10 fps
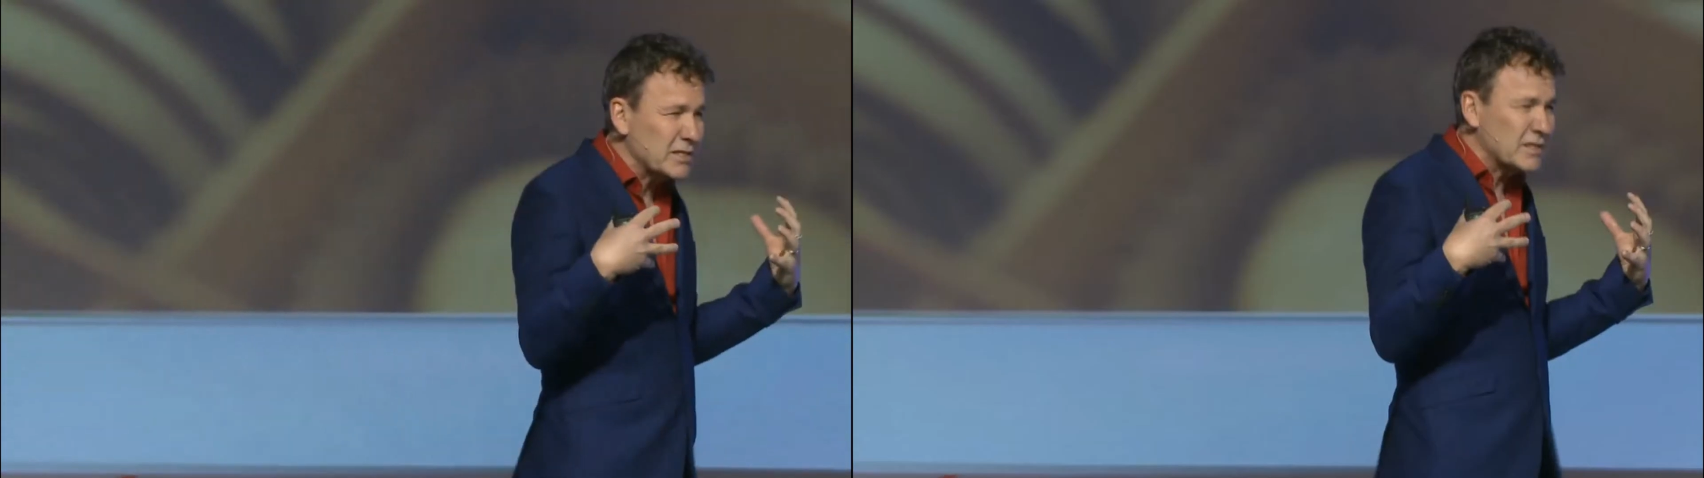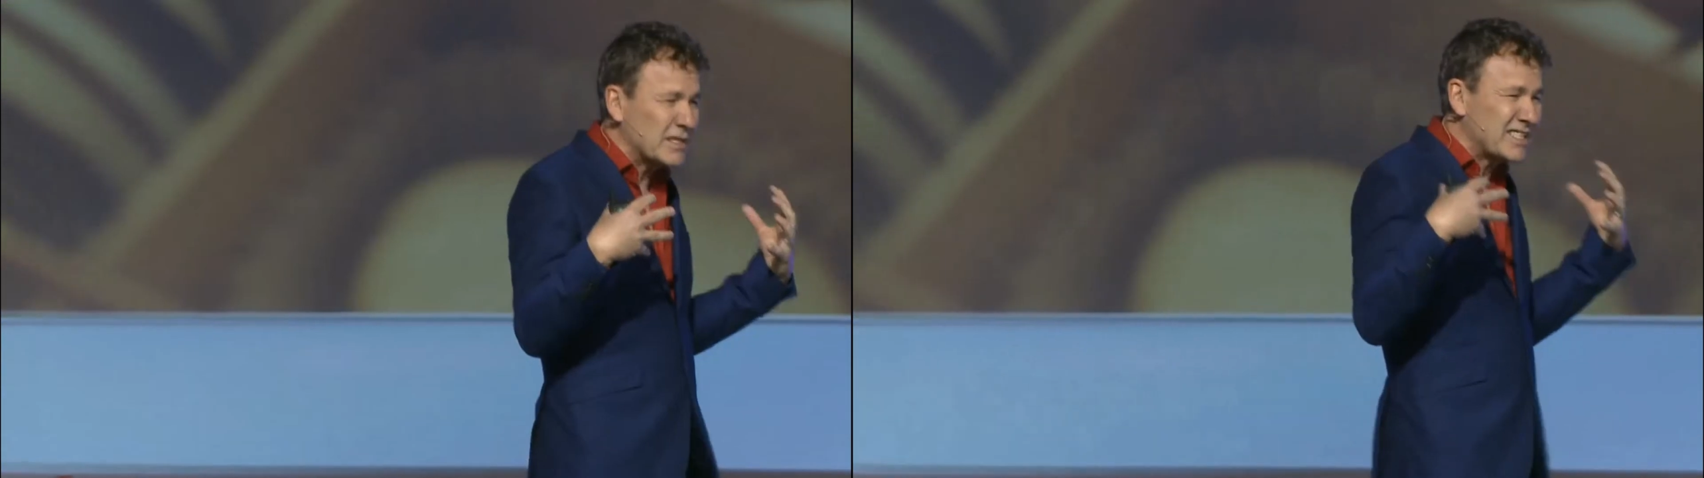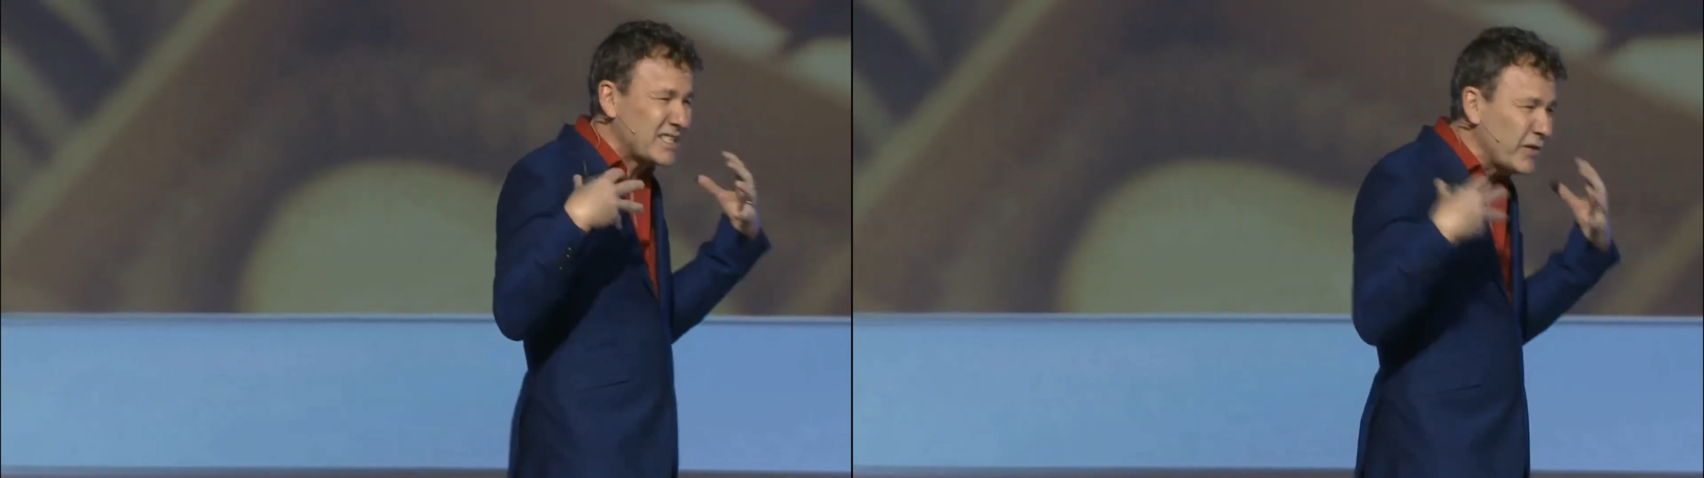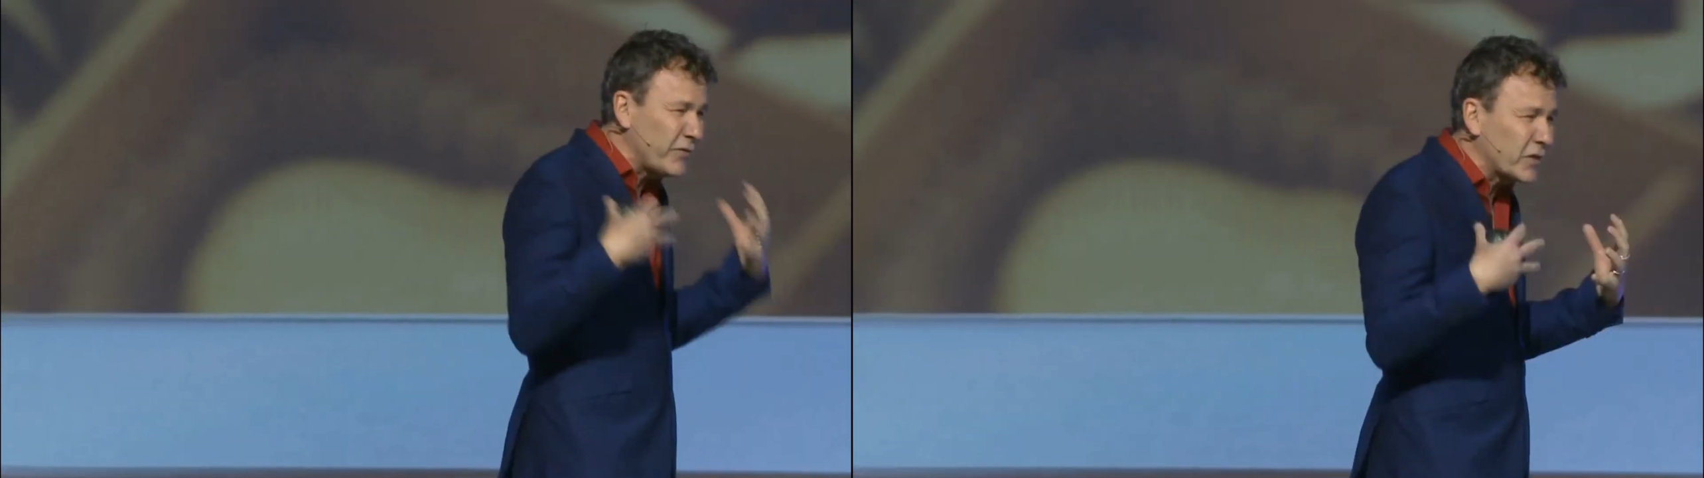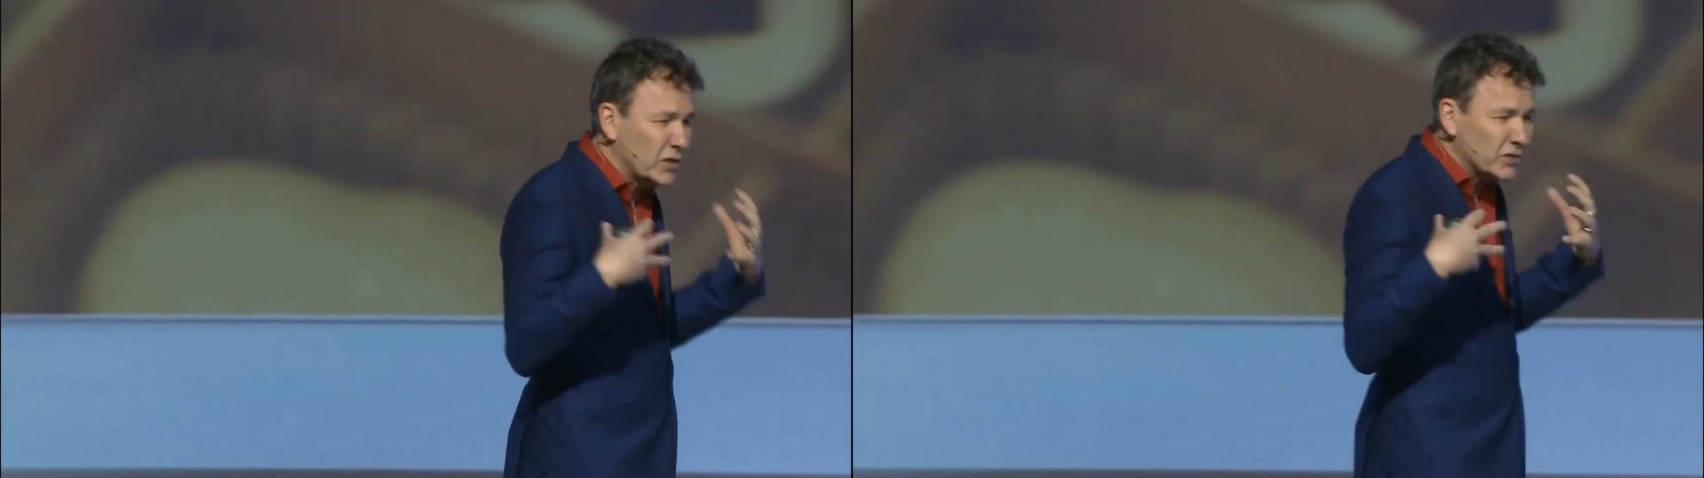is
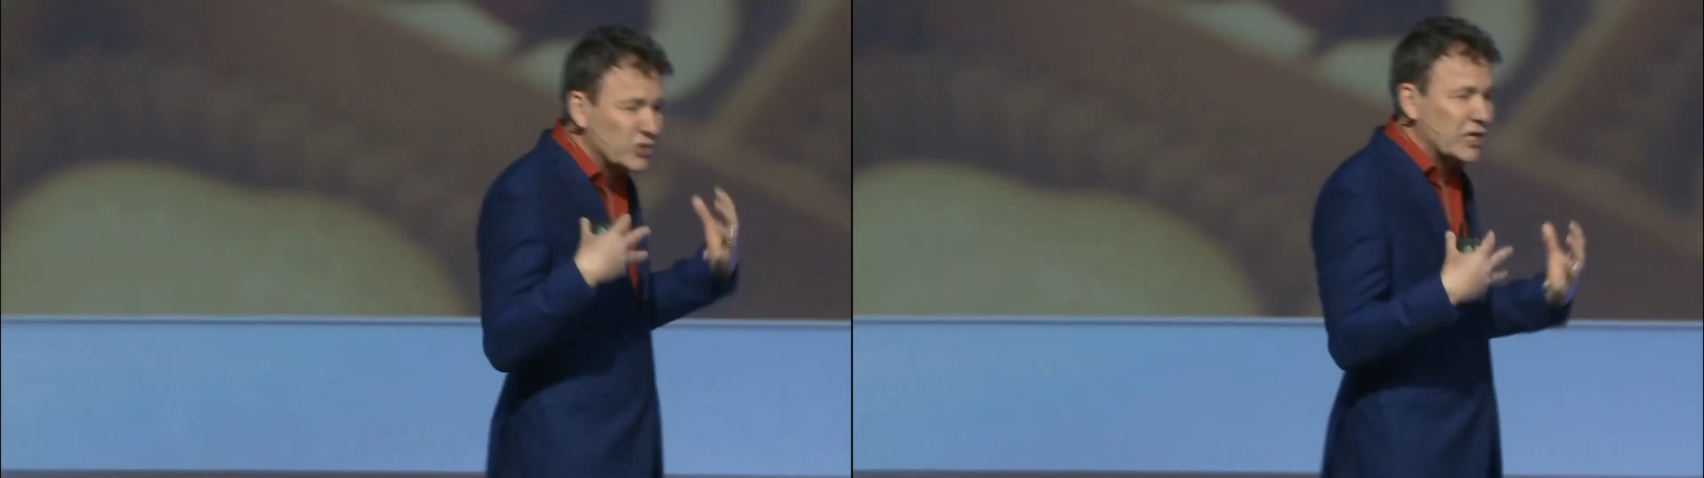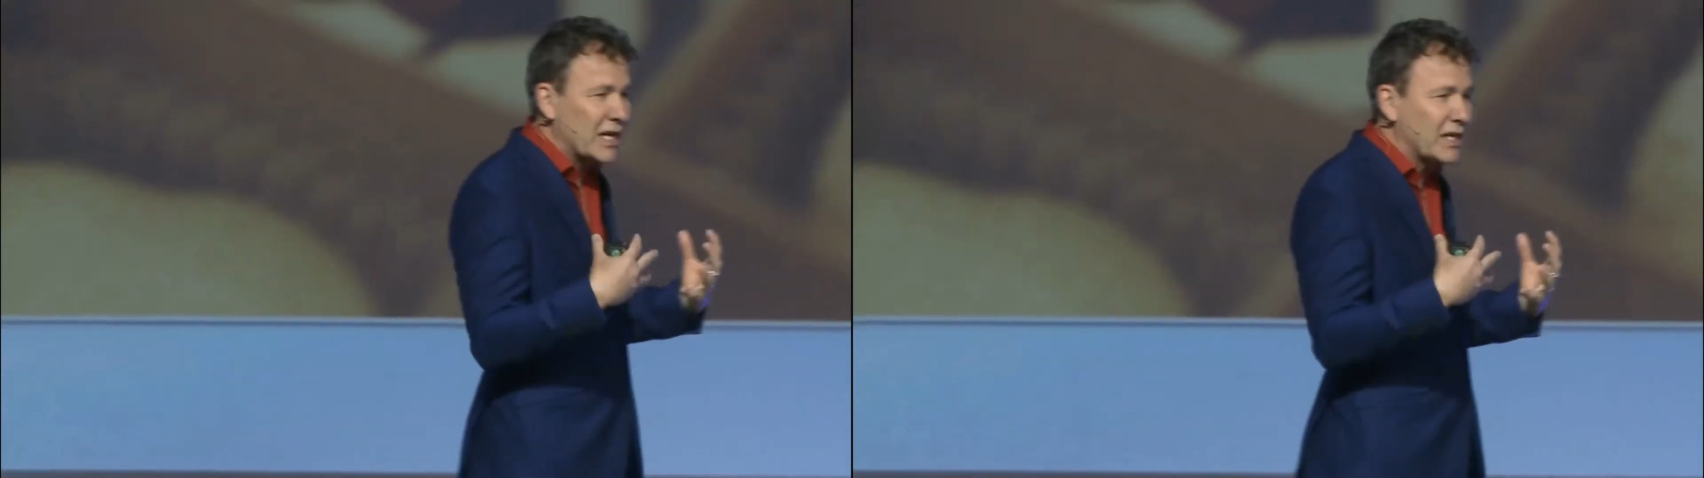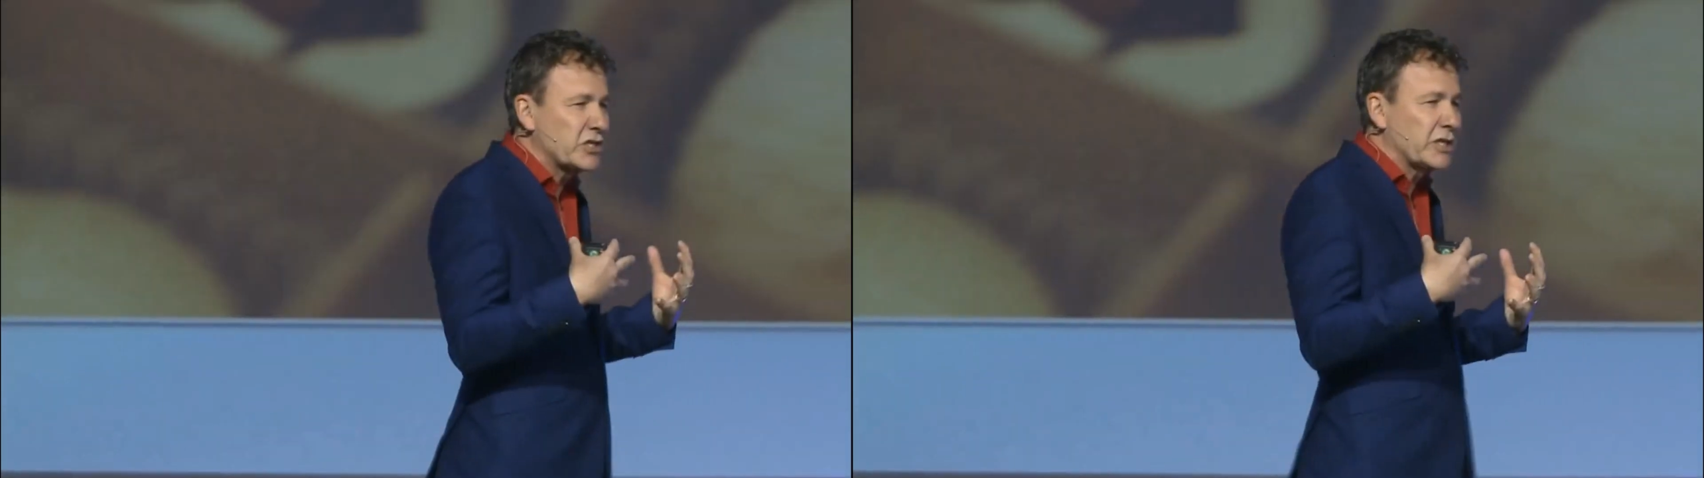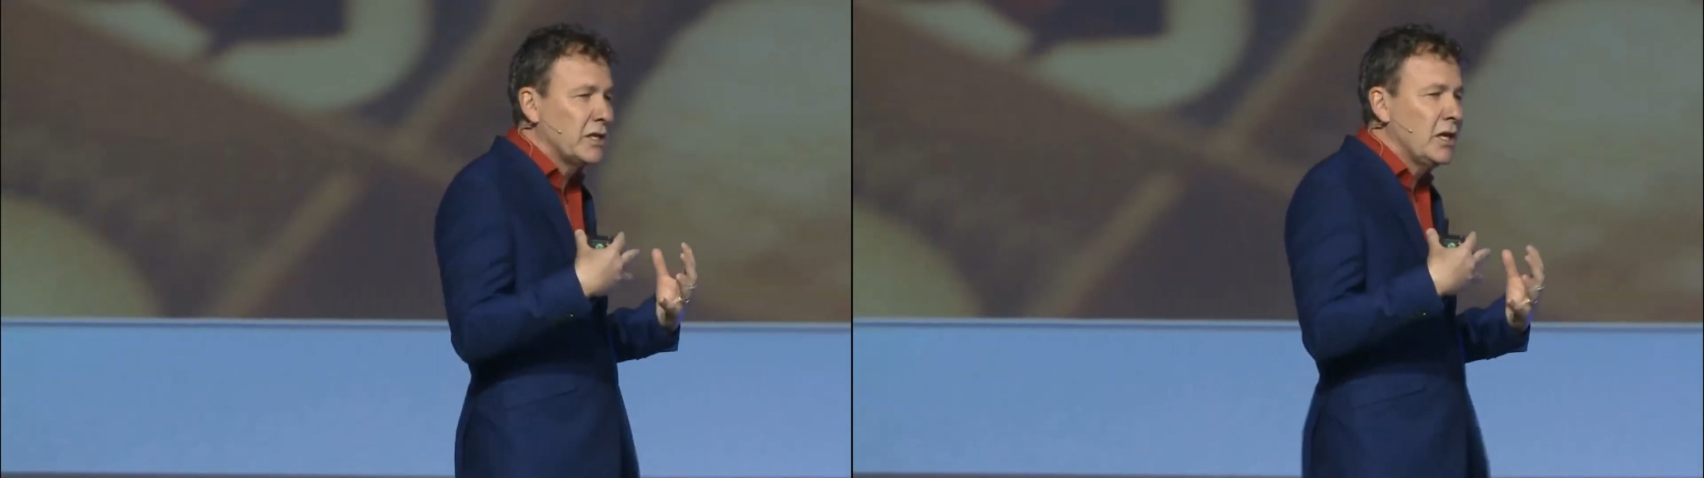difficult and challenging.